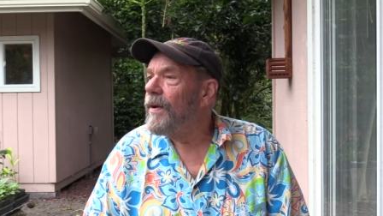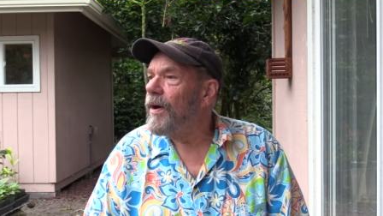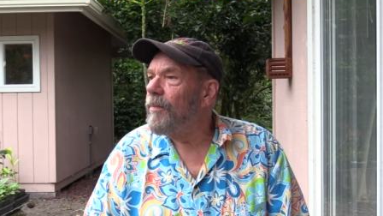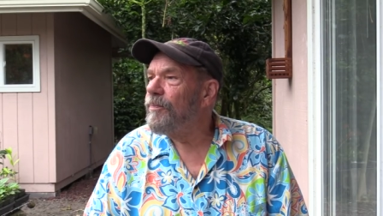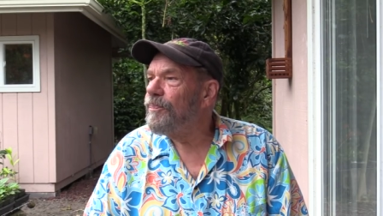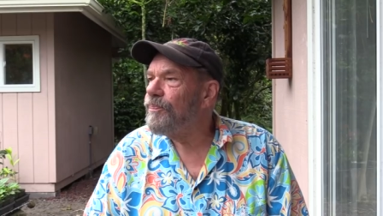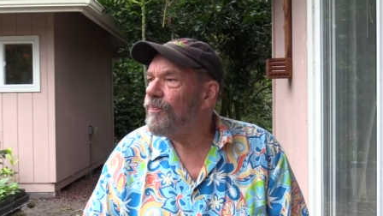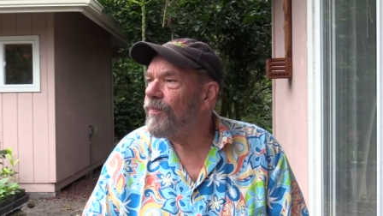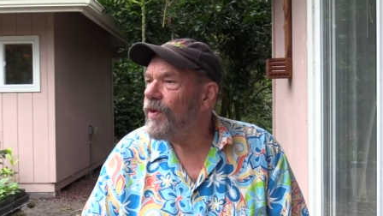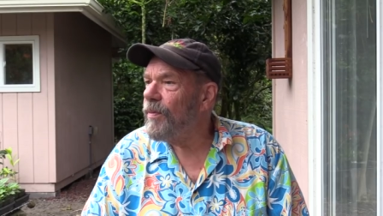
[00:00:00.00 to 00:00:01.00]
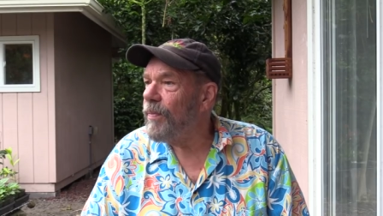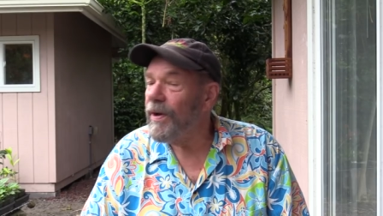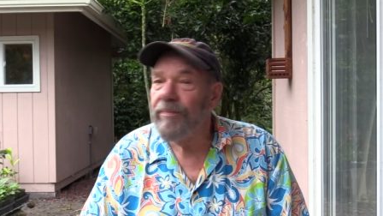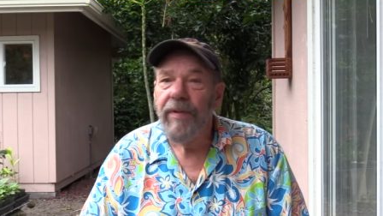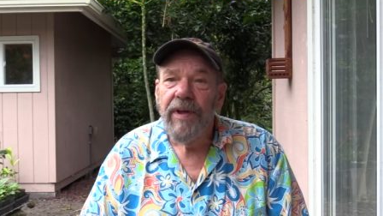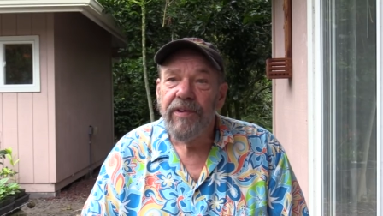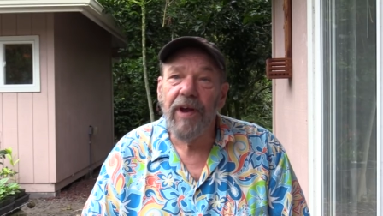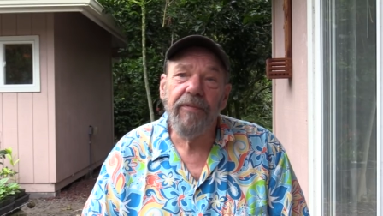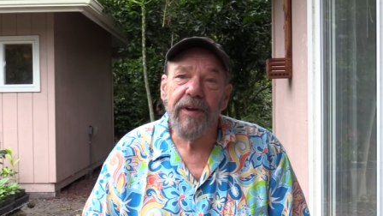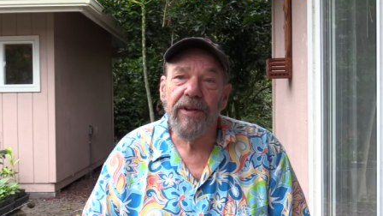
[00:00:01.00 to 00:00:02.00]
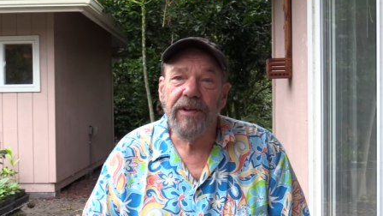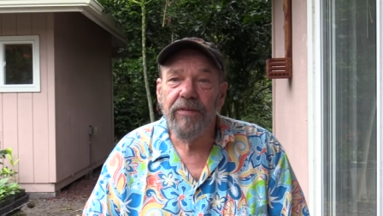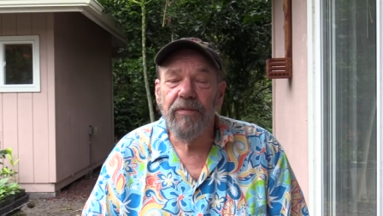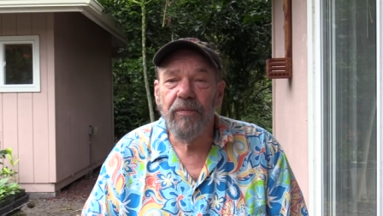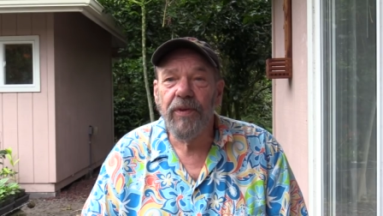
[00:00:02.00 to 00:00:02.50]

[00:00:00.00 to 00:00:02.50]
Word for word: Um, but definitely,